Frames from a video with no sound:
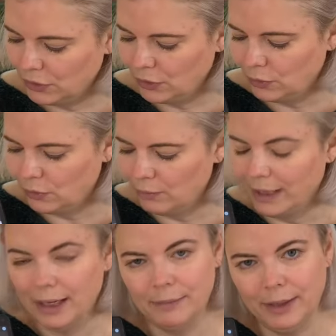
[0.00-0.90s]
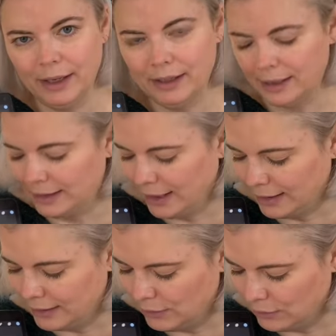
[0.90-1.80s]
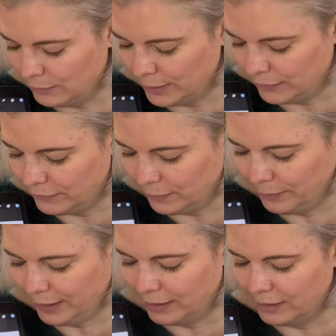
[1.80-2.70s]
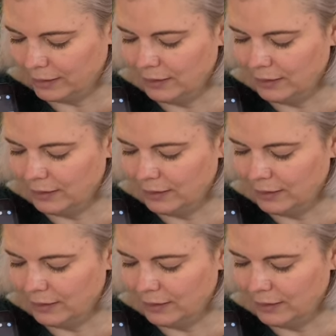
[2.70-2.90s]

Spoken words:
to my iPad, and I added a little bit of a pink